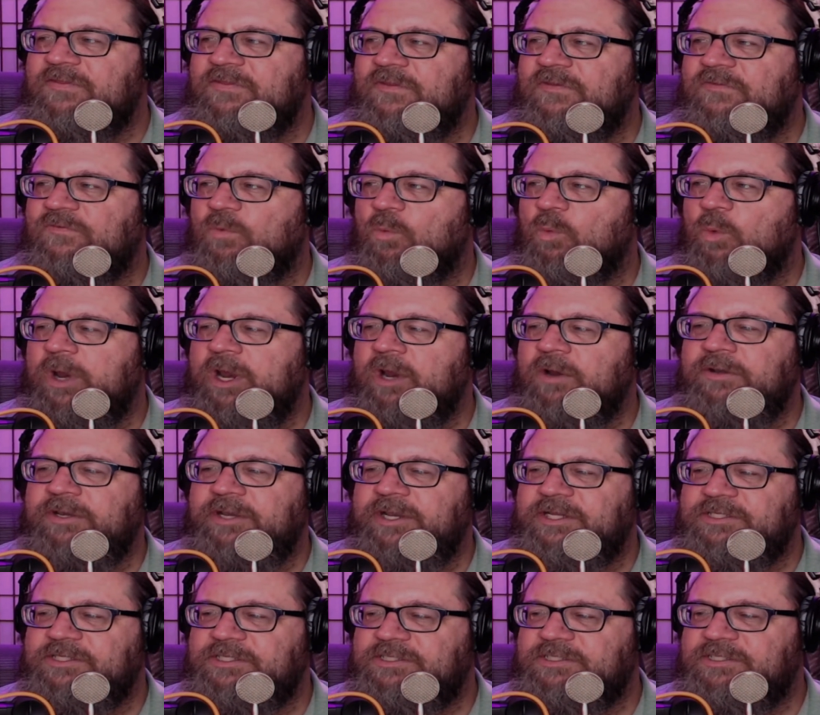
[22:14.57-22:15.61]
this
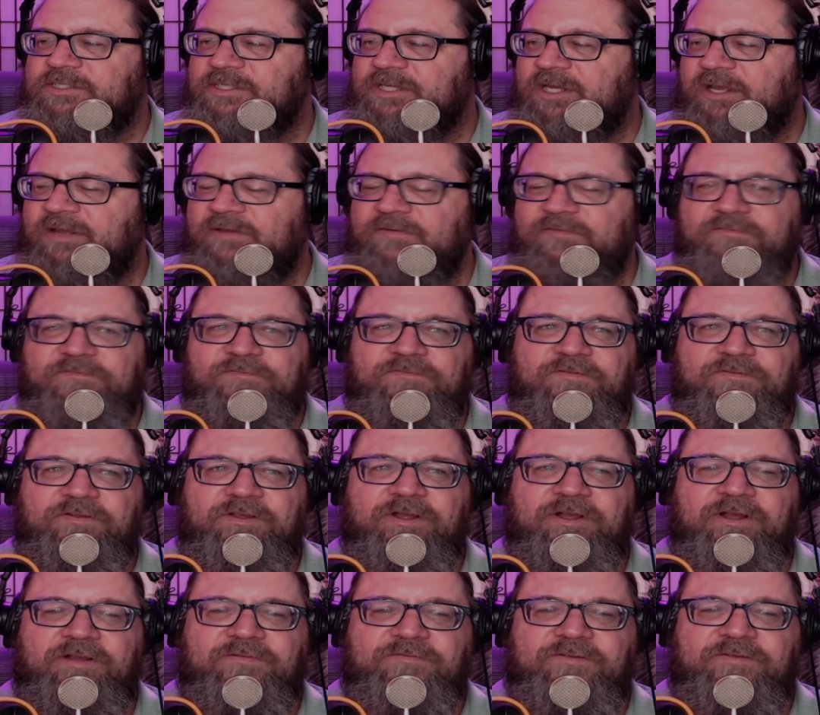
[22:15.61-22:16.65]
weirdness of
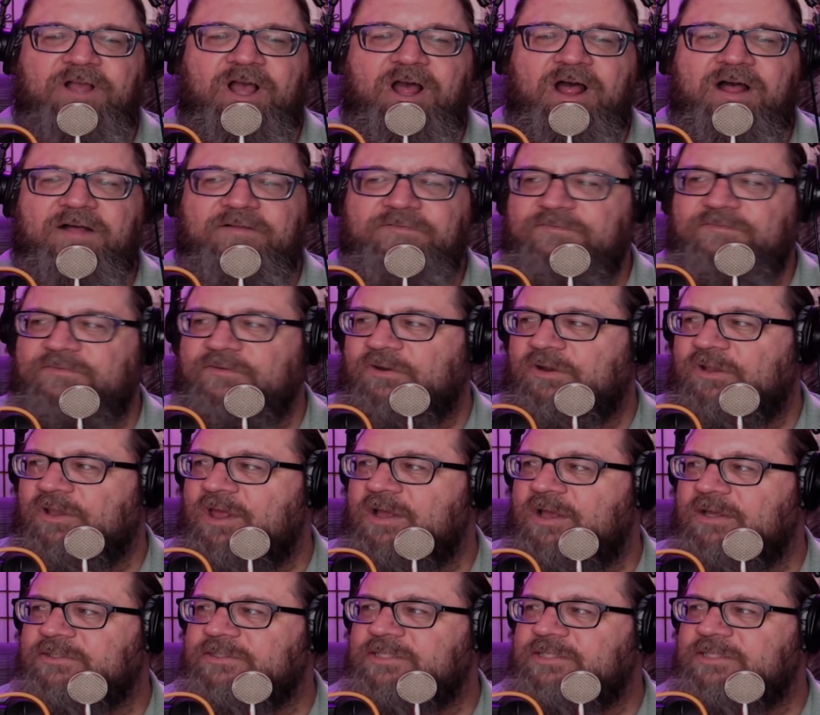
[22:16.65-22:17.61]
golf for a long